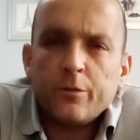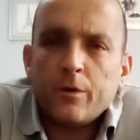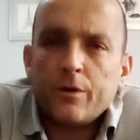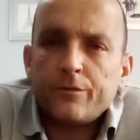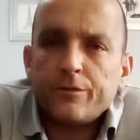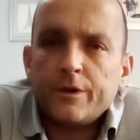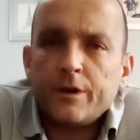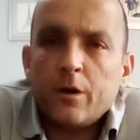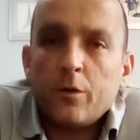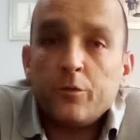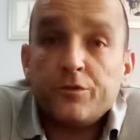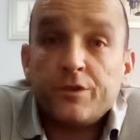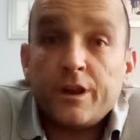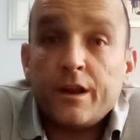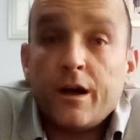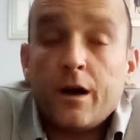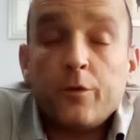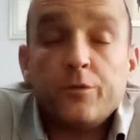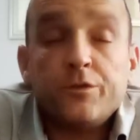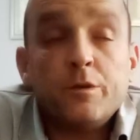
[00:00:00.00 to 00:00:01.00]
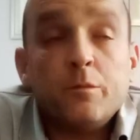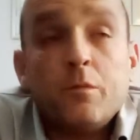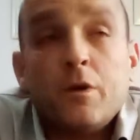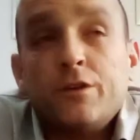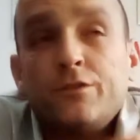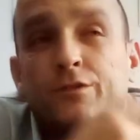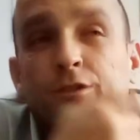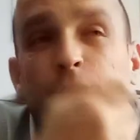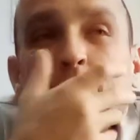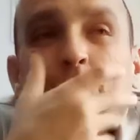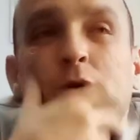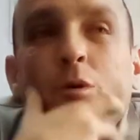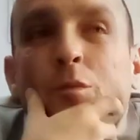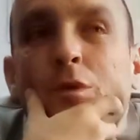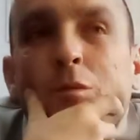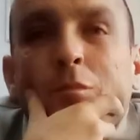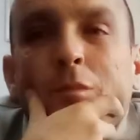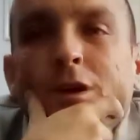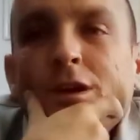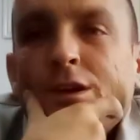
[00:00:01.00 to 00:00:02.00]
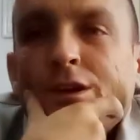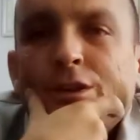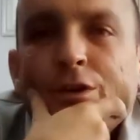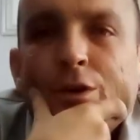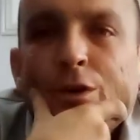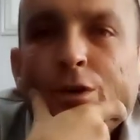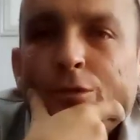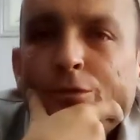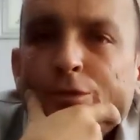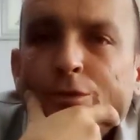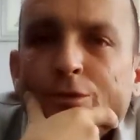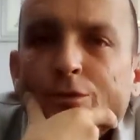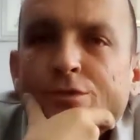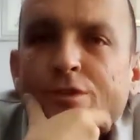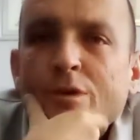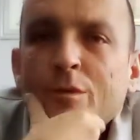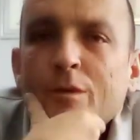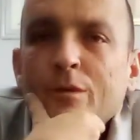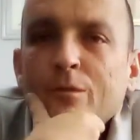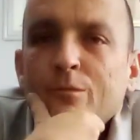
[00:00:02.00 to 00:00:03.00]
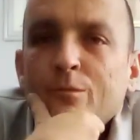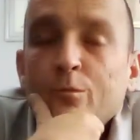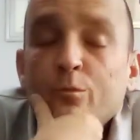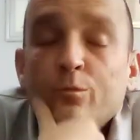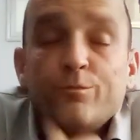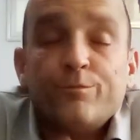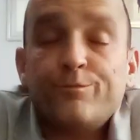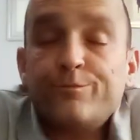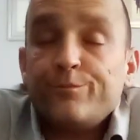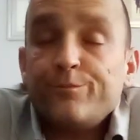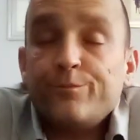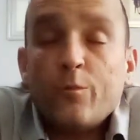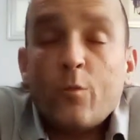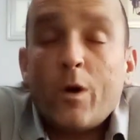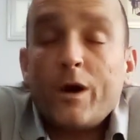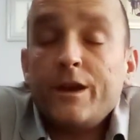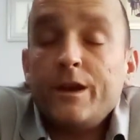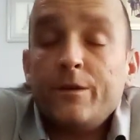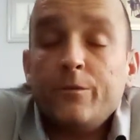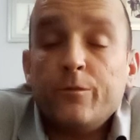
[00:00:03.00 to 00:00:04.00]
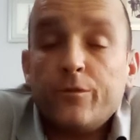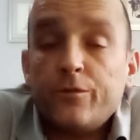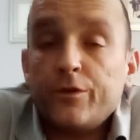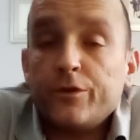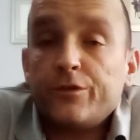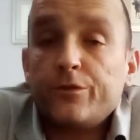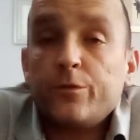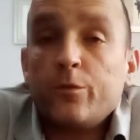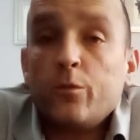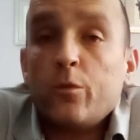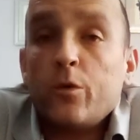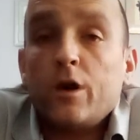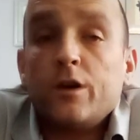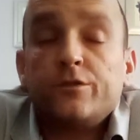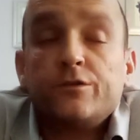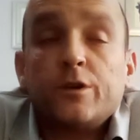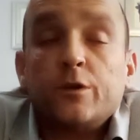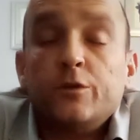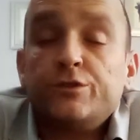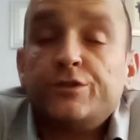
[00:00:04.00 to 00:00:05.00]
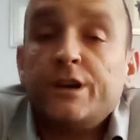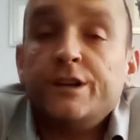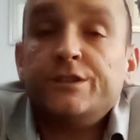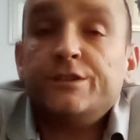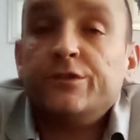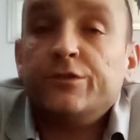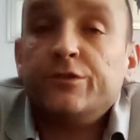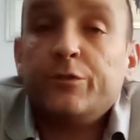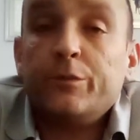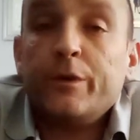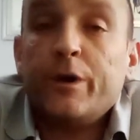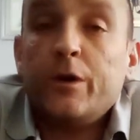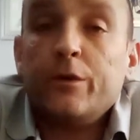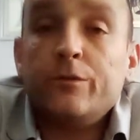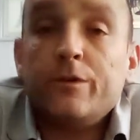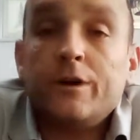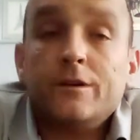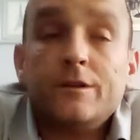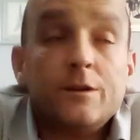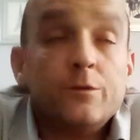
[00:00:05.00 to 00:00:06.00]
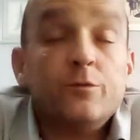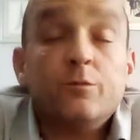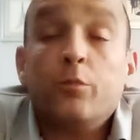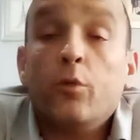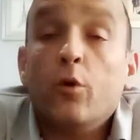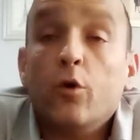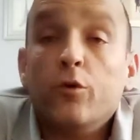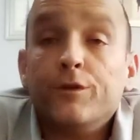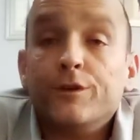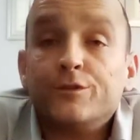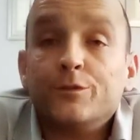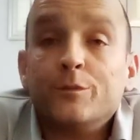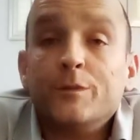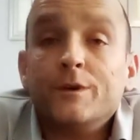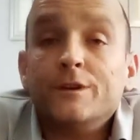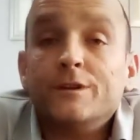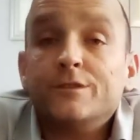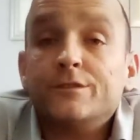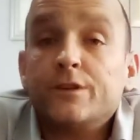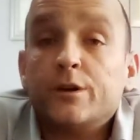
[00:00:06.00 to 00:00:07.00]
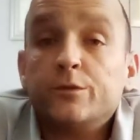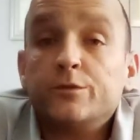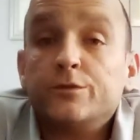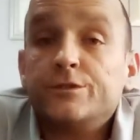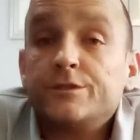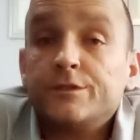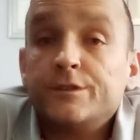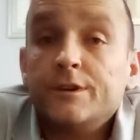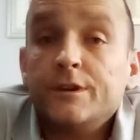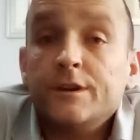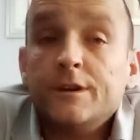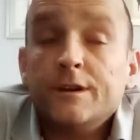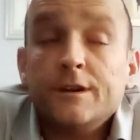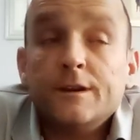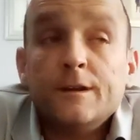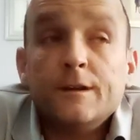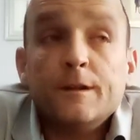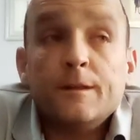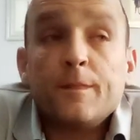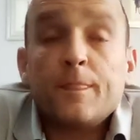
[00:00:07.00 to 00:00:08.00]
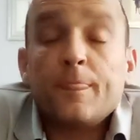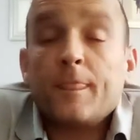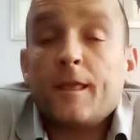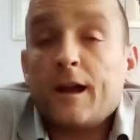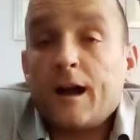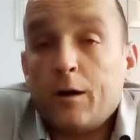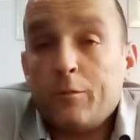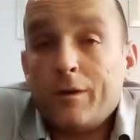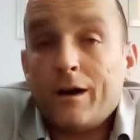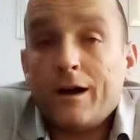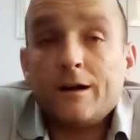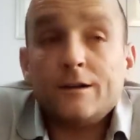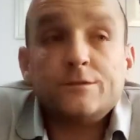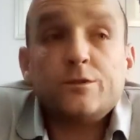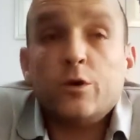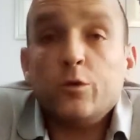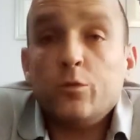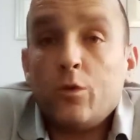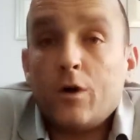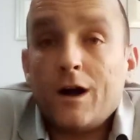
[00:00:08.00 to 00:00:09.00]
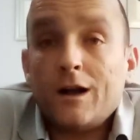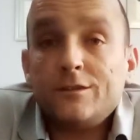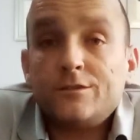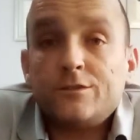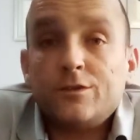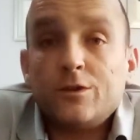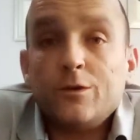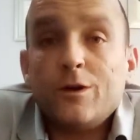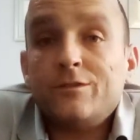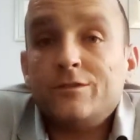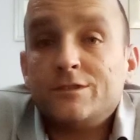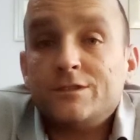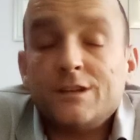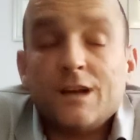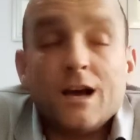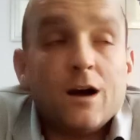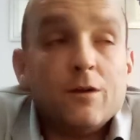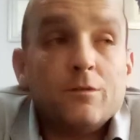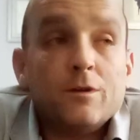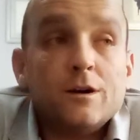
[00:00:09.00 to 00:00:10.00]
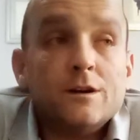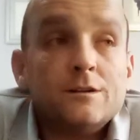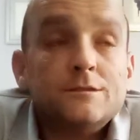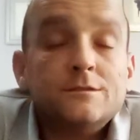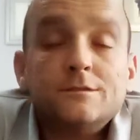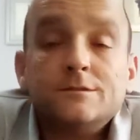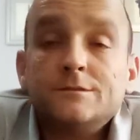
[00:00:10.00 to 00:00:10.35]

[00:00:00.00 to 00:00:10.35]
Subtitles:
I think I was in my cell, probably making a coffee or something, waiting for association to be over. It was boring to me, so come out, do what I had to do, have a shower,